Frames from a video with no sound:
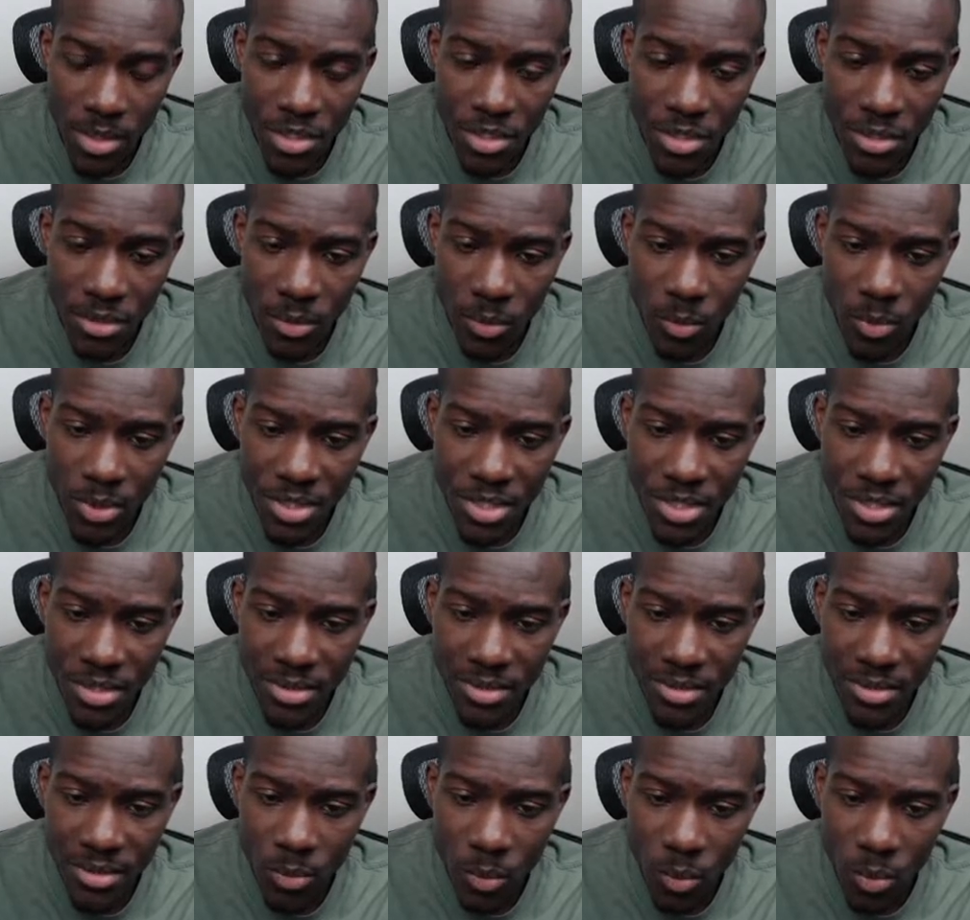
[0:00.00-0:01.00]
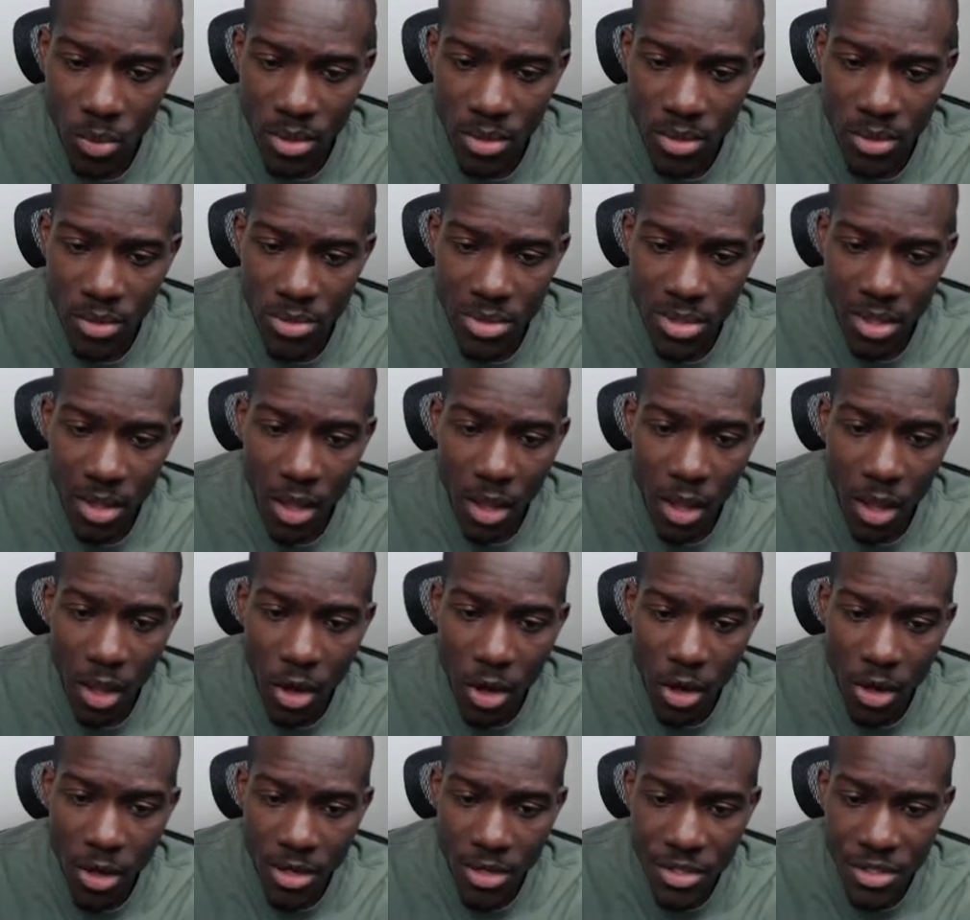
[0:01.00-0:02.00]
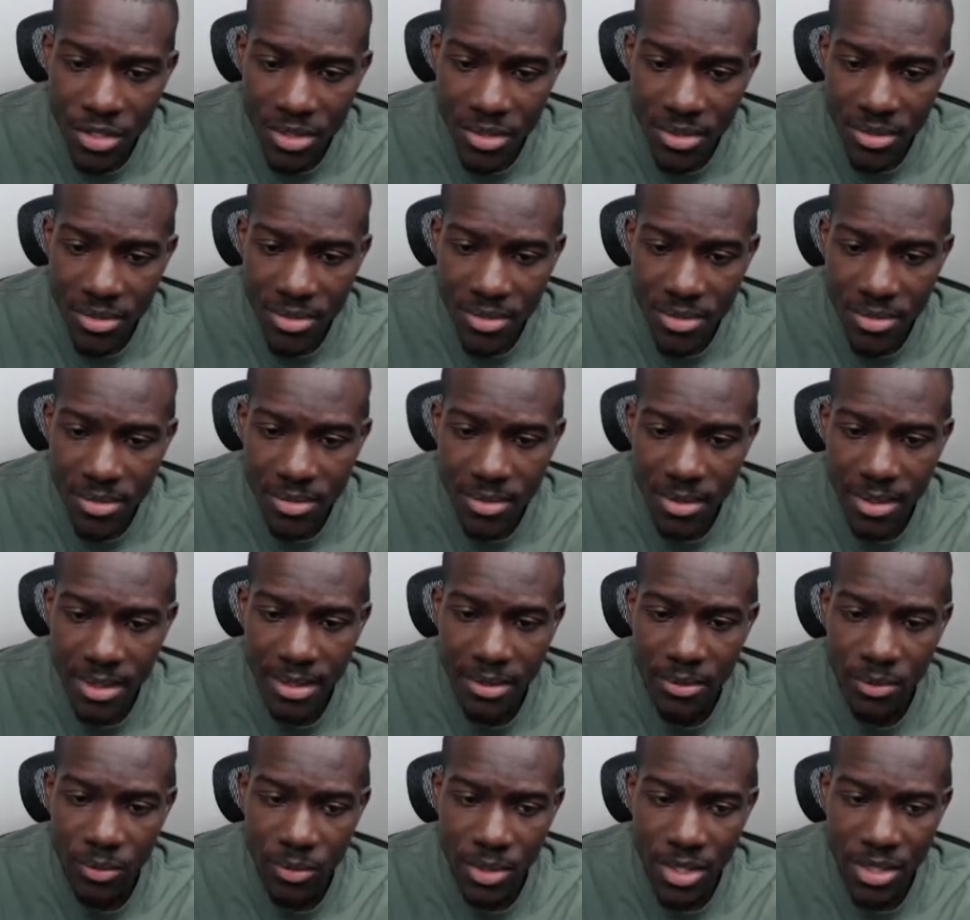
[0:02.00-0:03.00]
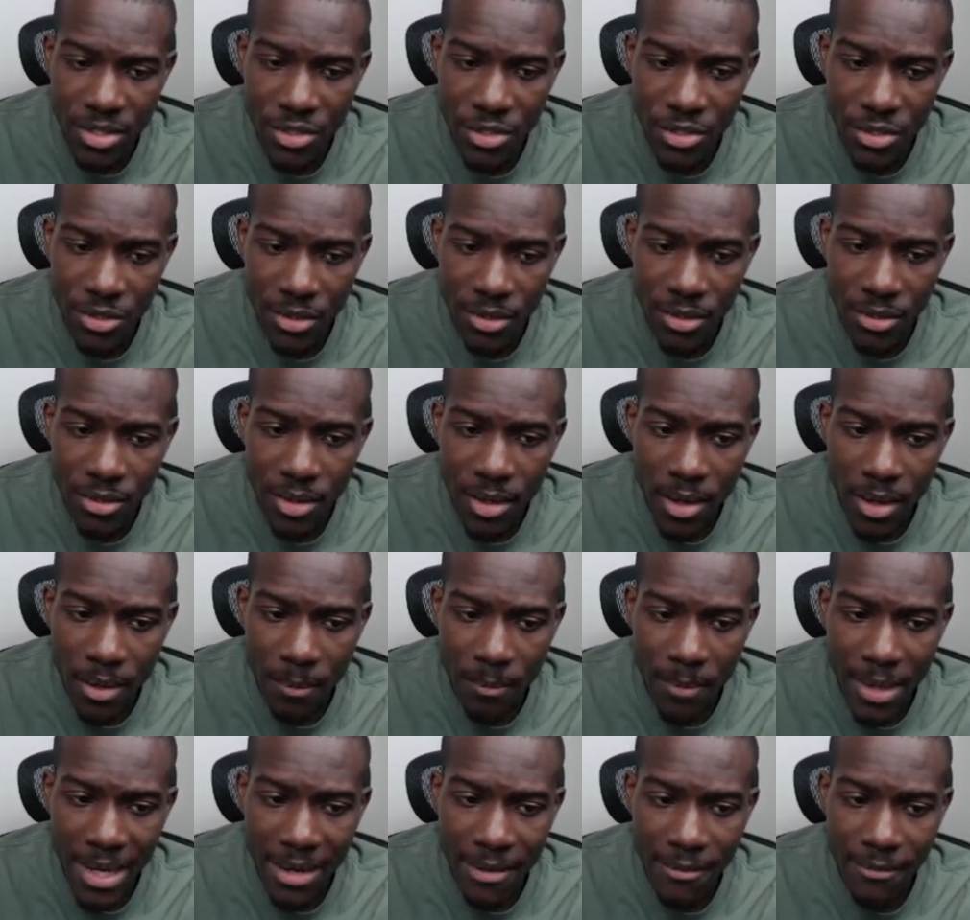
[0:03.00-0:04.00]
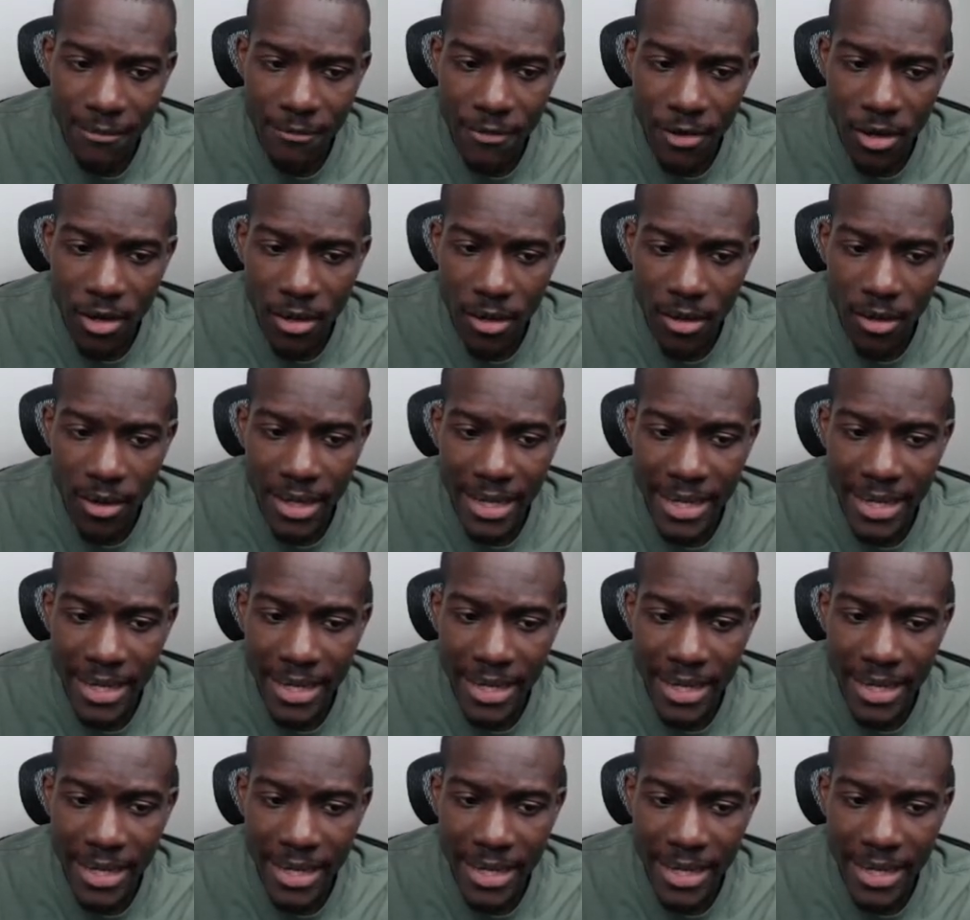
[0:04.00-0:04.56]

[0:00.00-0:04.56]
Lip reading: which is the world's largest enricher by far,